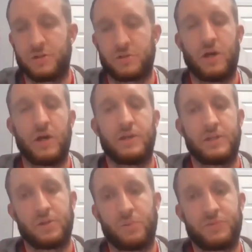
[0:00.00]
your
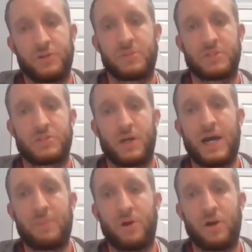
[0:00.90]
client. You don't want them just to
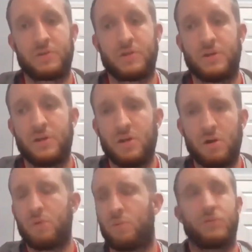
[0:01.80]
hop on to,
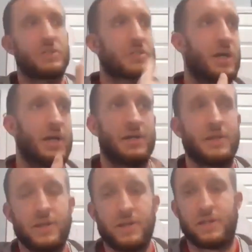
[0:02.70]
oh, well, this
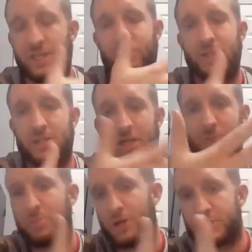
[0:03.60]
guy was giving me a
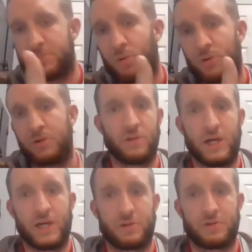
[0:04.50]
couple bucks more. You want to
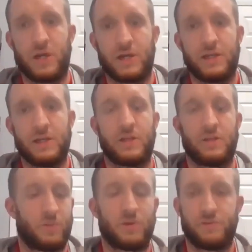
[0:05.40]
lock your client in.
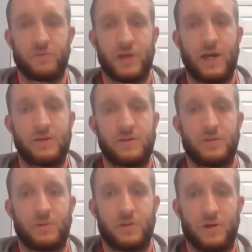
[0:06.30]
They want to feel valued.
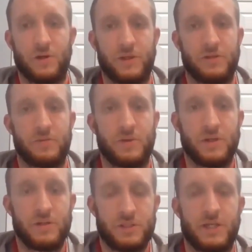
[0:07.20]
They want to know that you
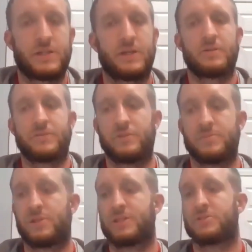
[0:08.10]
take care of
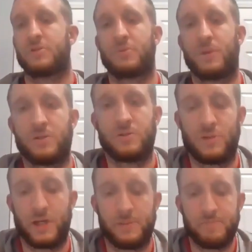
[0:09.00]
them. So that's another way to
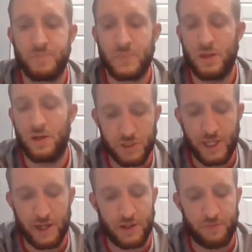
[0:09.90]
do that. But
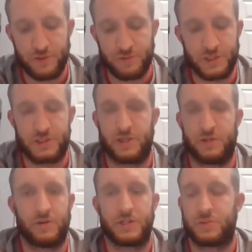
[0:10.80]
yeah, definitely resale
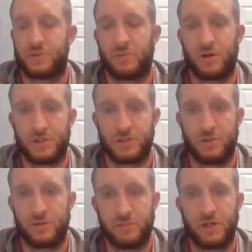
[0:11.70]
though. That's where the market's
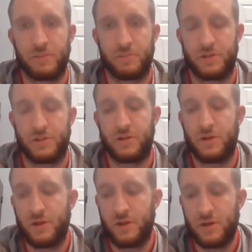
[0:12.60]
going, in my opinion.
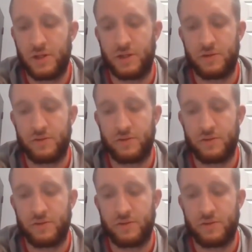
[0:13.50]
And